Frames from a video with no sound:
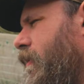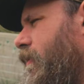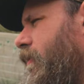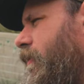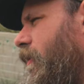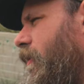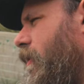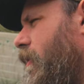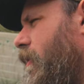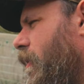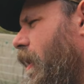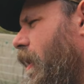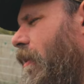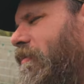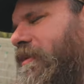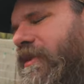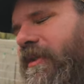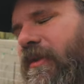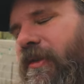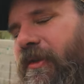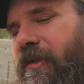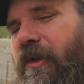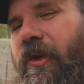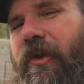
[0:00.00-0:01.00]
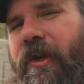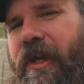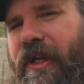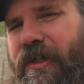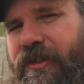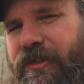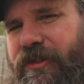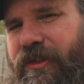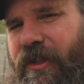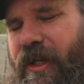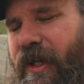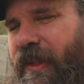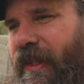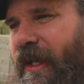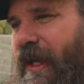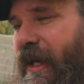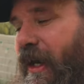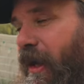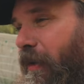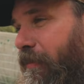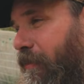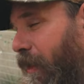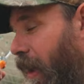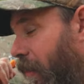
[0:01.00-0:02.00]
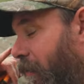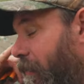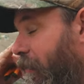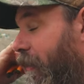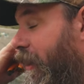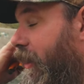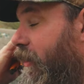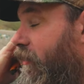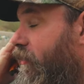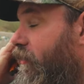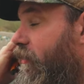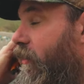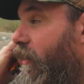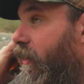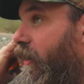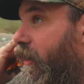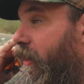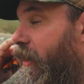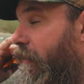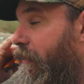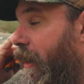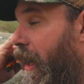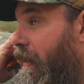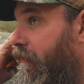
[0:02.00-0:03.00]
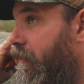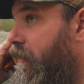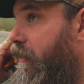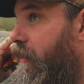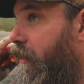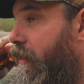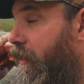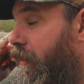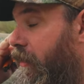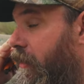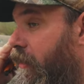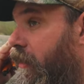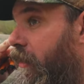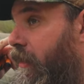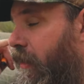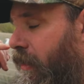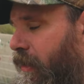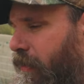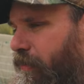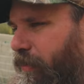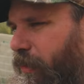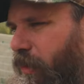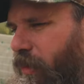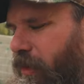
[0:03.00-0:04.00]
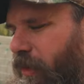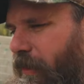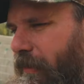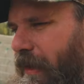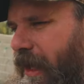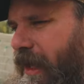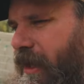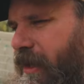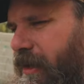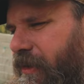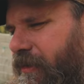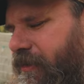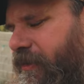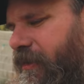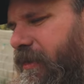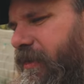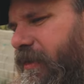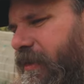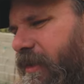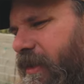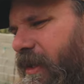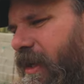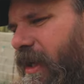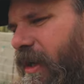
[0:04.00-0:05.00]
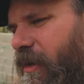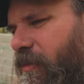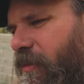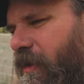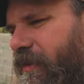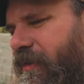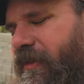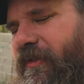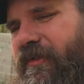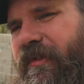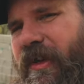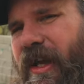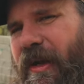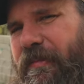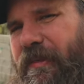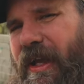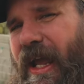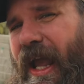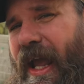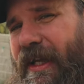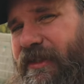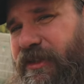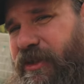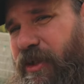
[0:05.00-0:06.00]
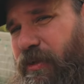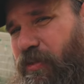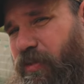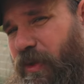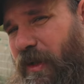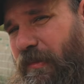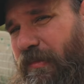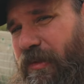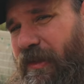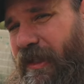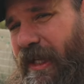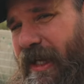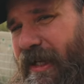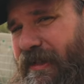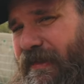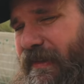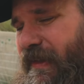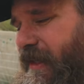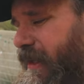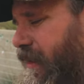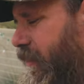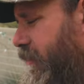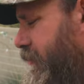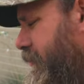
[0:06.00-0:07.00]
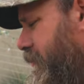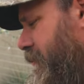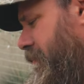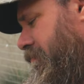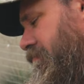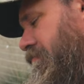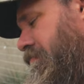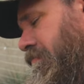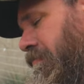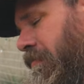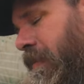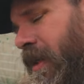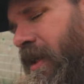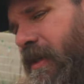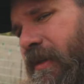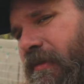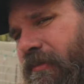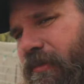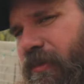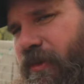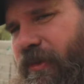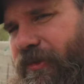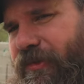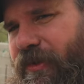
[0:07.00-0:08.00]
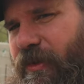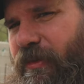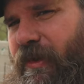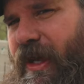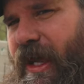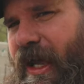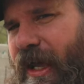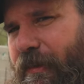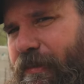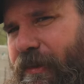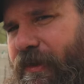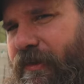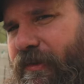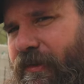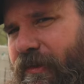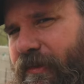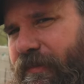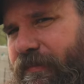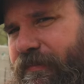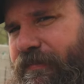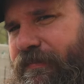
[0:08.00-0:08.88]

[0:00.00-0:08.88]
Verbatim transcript: So I'm just gonna go ahead and try that. I'll probably still end up having to pull them out uh, once it's time to actually replant in there. We'll see what happens.